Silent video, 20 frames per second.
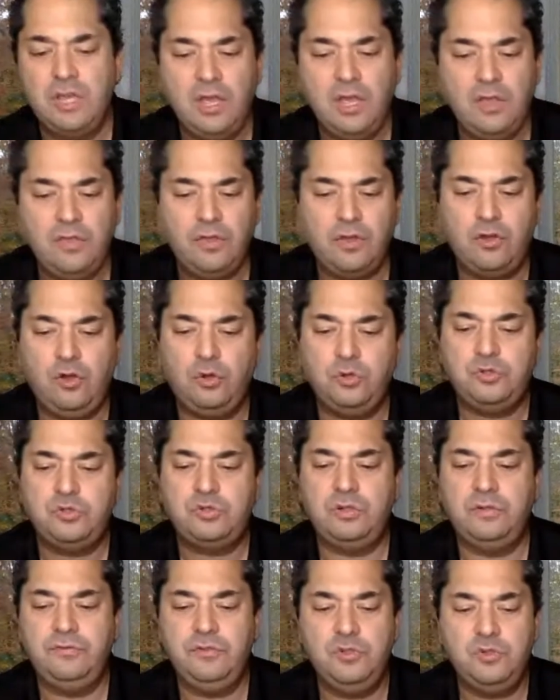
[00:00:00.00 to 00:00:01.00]
the culture
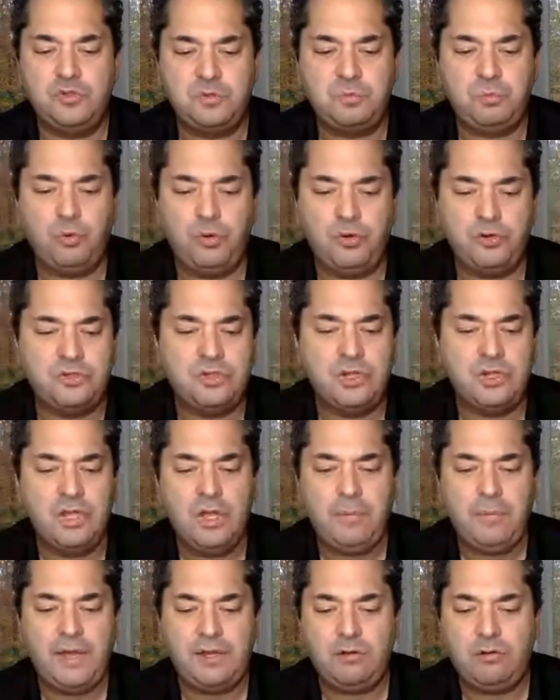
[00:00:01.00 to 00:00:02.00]
of youth sports
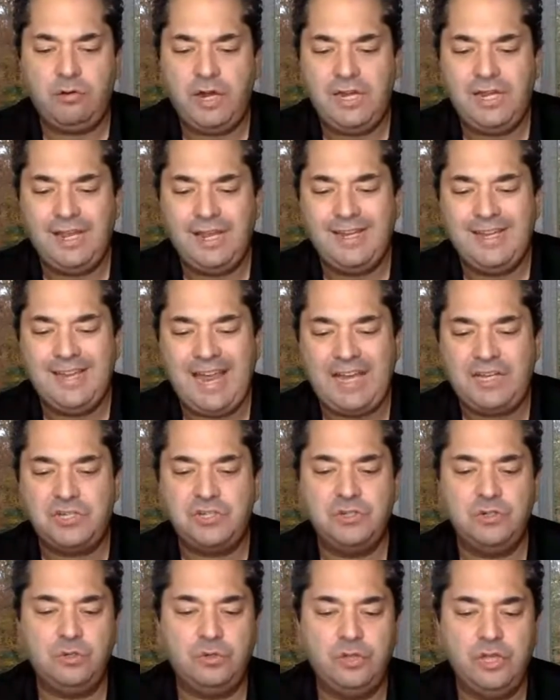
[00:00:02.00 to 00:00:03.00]
by creating a
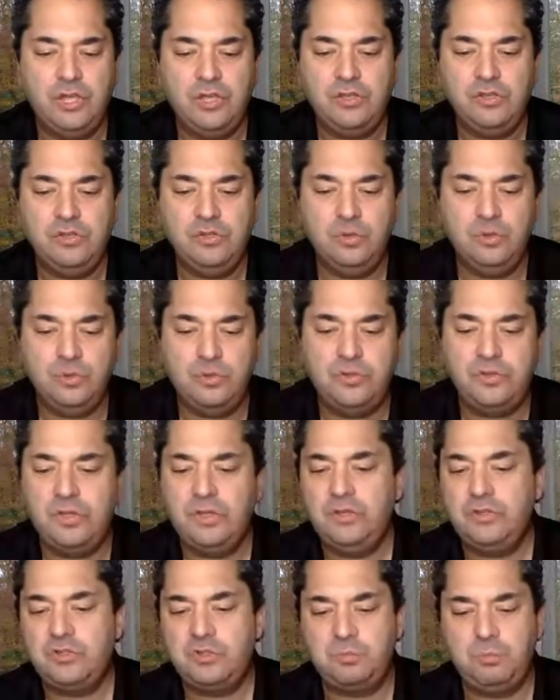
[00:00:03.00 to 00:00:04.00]
national youth
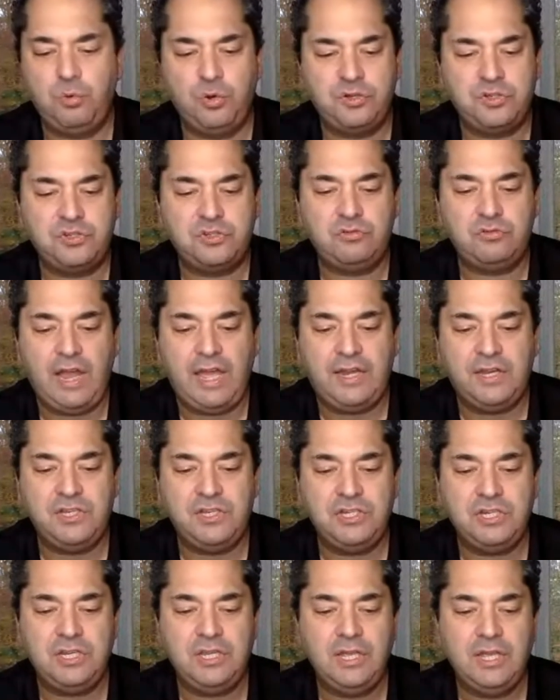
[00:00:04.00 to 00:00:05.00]
sports
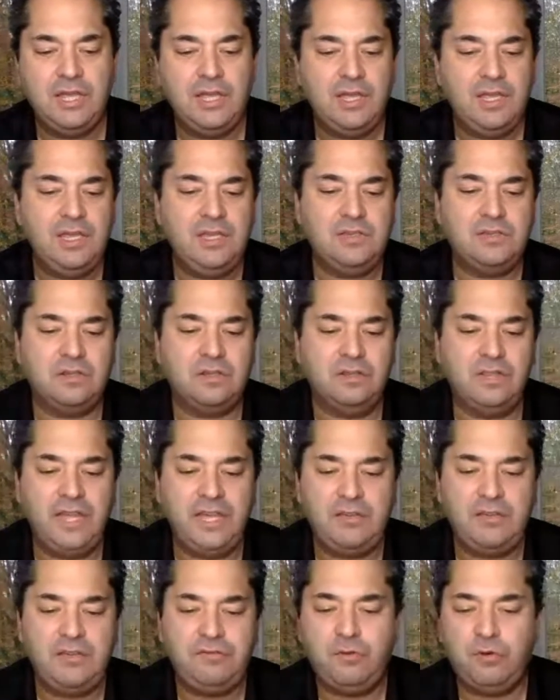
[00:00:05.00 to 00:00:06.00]
strategy. He's a
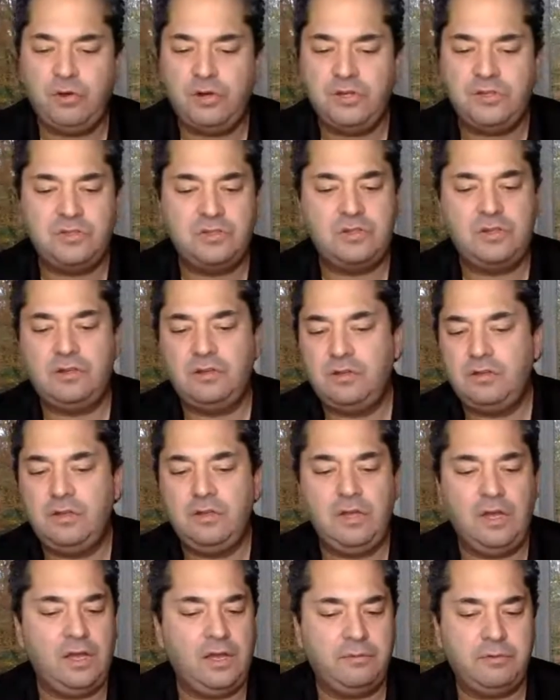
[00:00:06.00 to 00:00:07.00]
Lake Forest
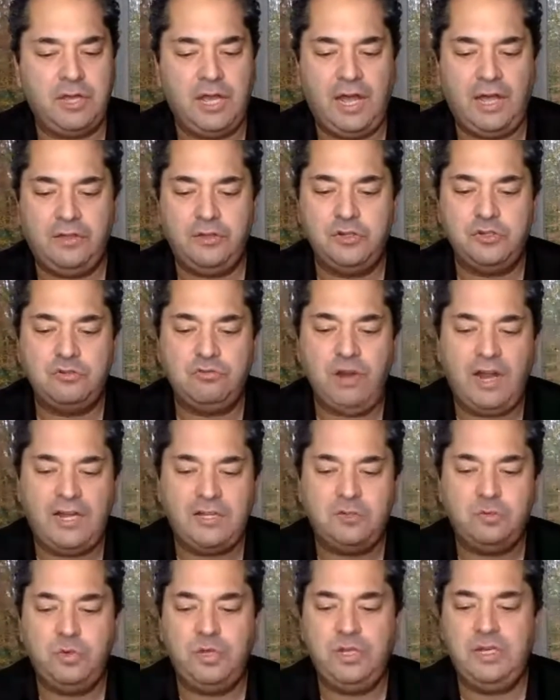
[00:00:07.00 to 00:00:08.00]
College
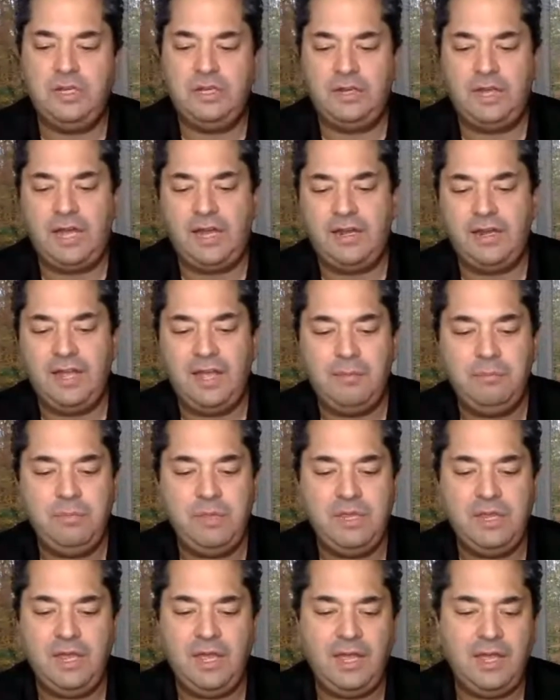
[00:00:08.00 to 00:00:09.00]
graduate and got an
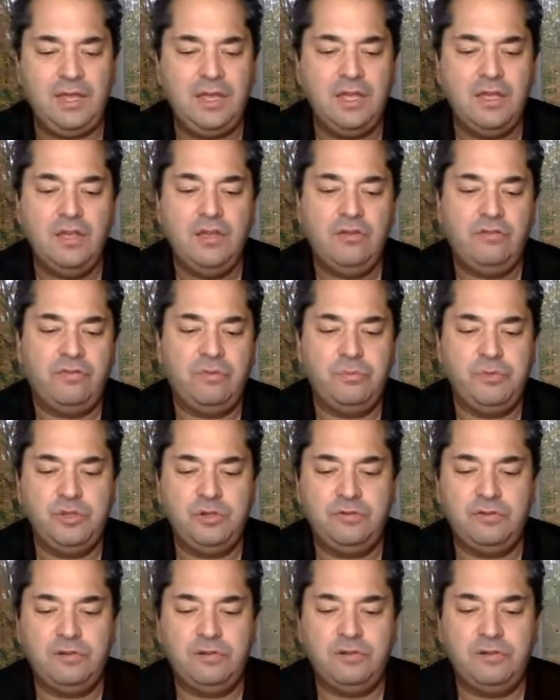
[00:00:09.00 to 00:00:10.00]
MBA from the
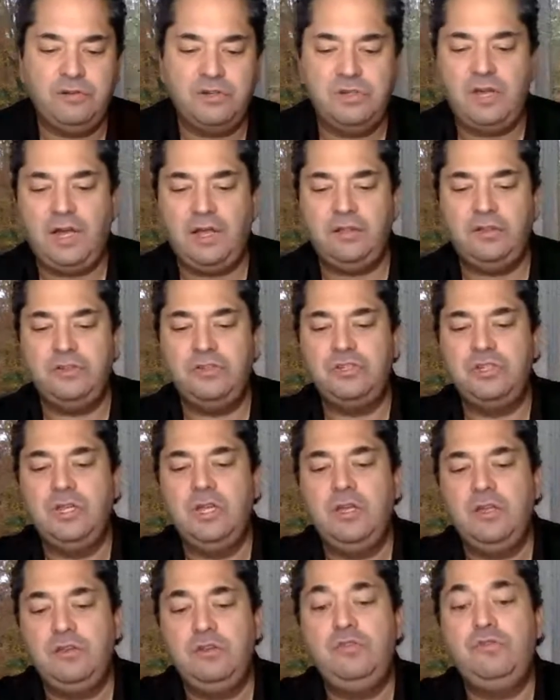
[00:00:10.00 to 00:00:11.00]
University
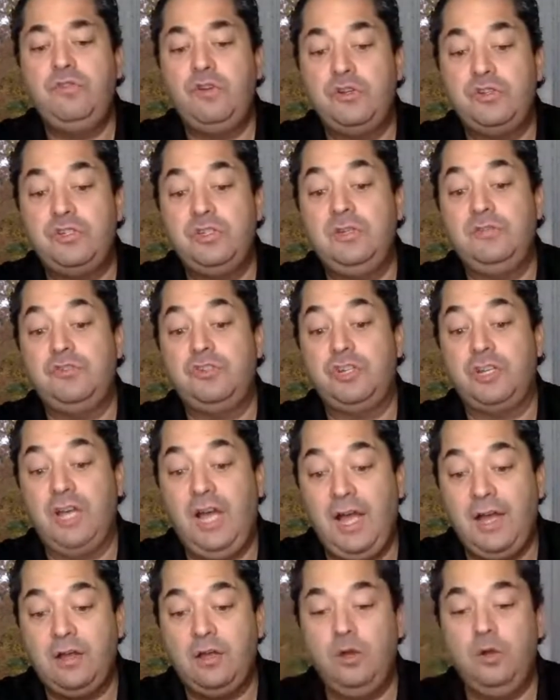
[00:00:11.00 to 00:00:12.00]
of
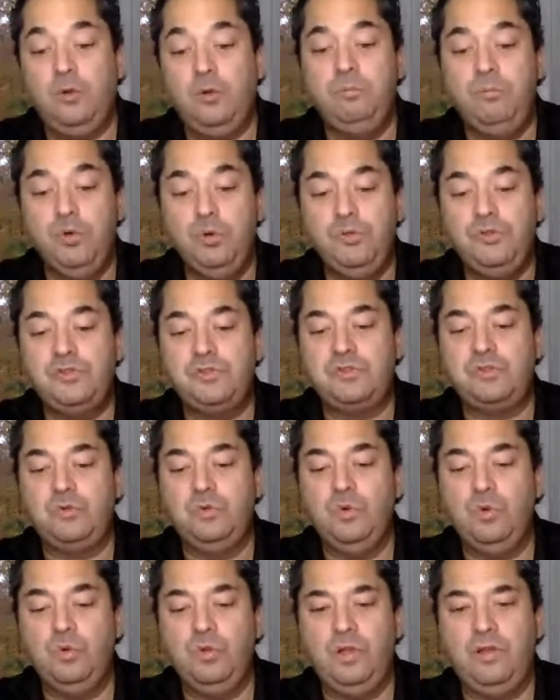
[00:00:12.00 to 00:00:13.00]
Chicago Booth
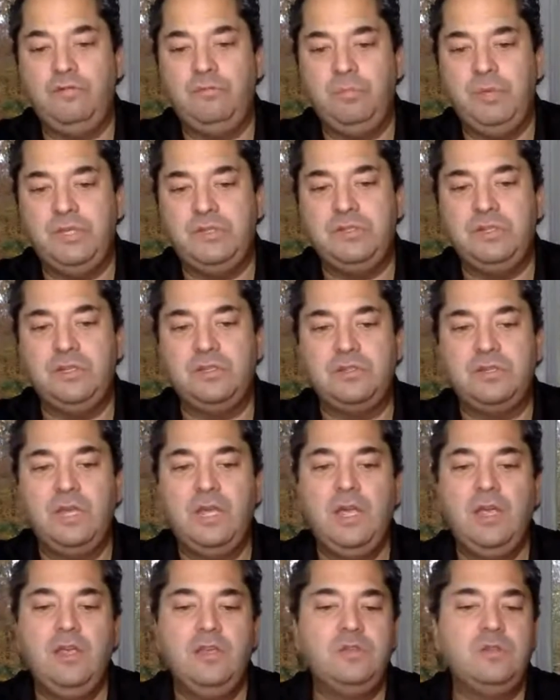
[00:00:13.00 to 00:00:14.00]
School of Business.
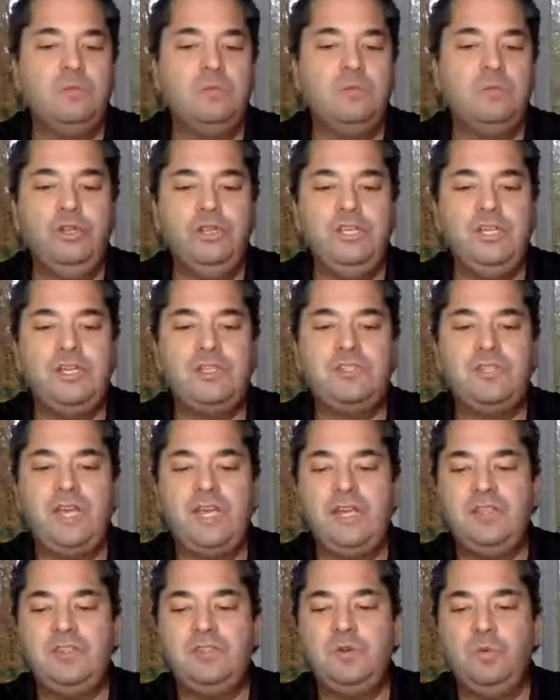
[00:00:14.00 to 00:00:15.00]
So I'm really
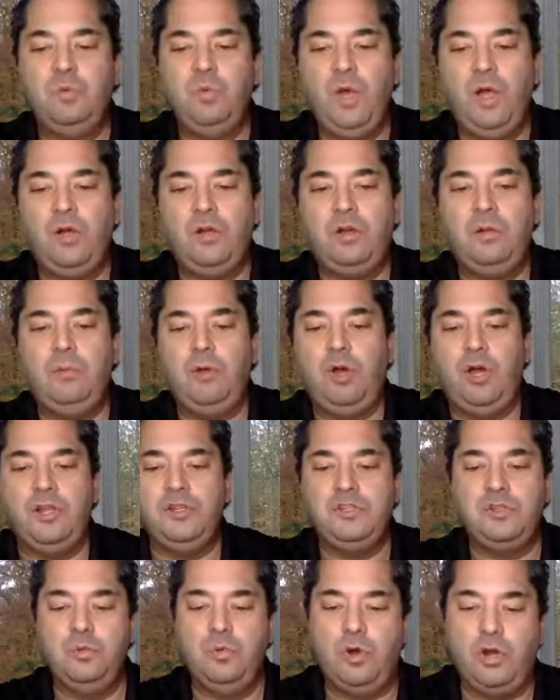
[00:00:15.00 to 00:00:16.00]
excited to welcome
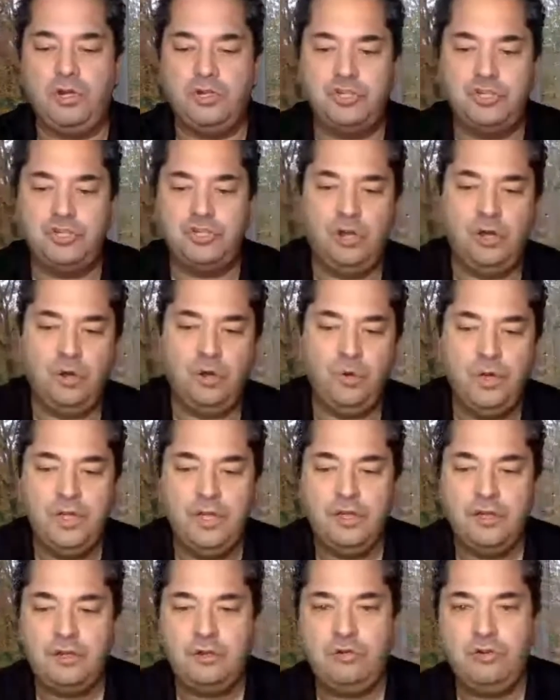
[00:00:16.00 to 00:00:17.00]
onto our show
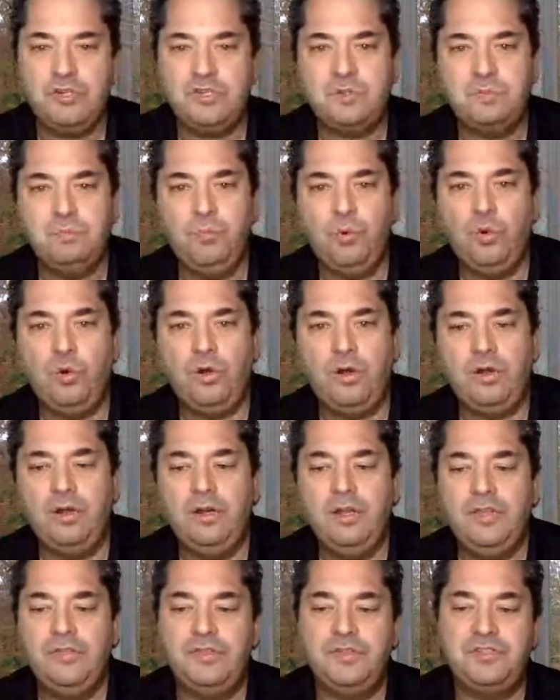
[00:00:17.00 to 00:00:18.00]
Chris Moore,
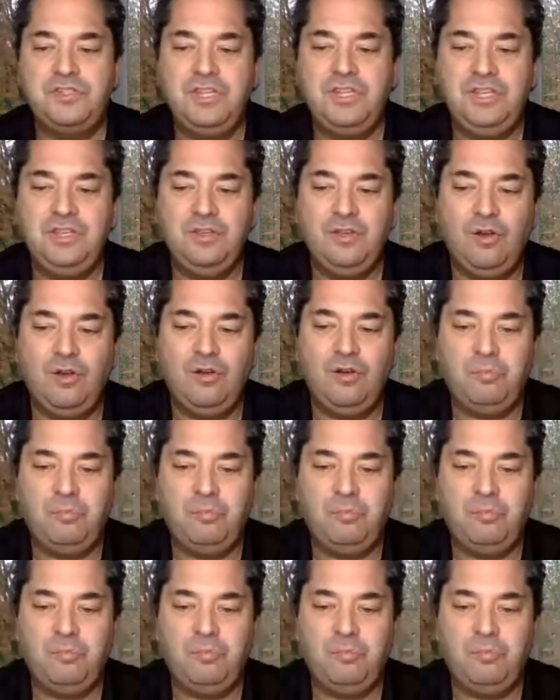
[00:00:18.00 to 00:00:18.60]
the CEO of